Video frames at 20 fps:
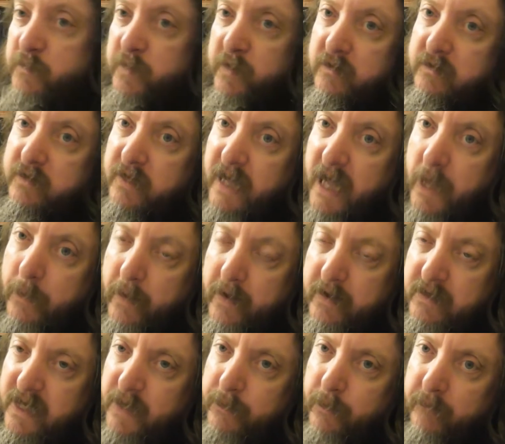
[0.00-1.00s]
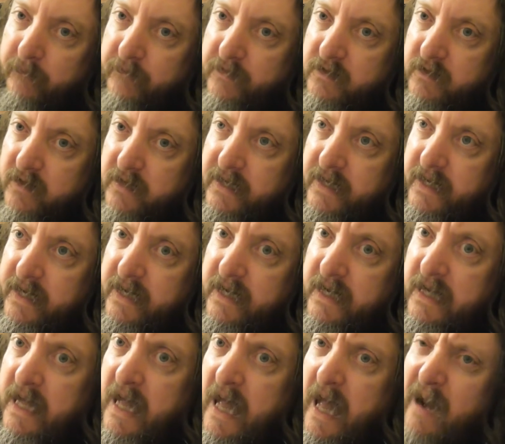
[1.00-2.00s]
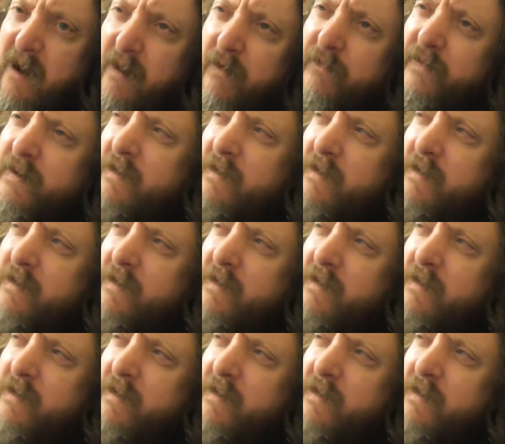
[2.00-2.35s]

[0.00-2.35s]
because they came out the same month as I did. And I think